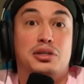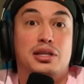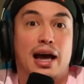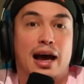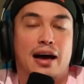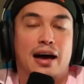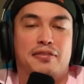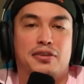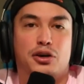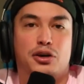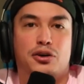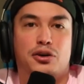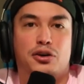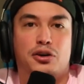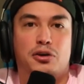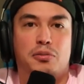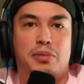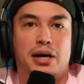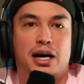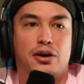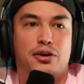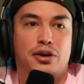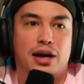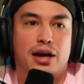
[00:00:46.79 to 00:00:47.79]
haven't heard
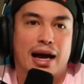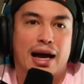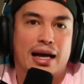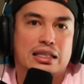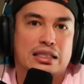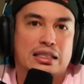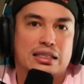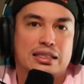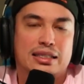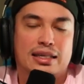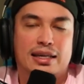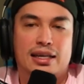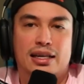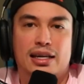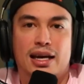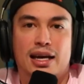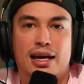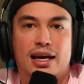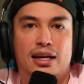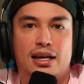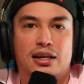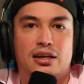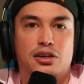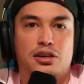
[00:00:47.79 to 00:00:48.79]
about or hadn't seen
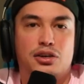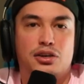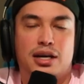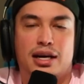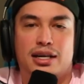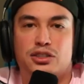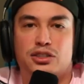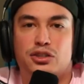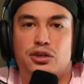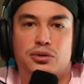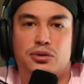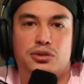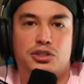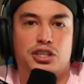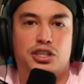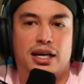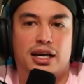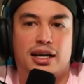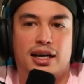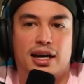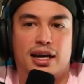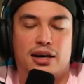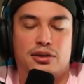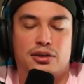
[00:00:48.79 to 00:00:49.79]
yet, and you guys go and check
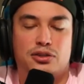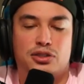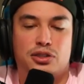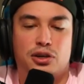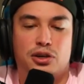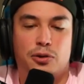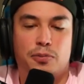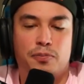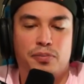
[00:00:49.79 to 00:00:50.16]
it out. So